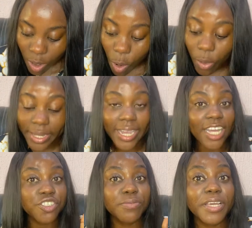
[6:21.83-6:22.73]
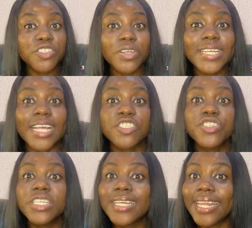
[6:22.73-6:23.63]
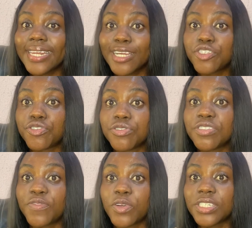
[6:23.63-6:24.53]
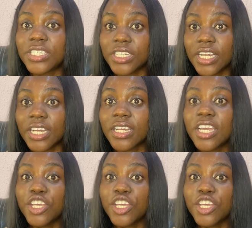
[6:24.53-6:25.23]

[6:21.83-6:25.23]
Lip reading: Oh yeah, I should mention that you need leather shoes for dinner.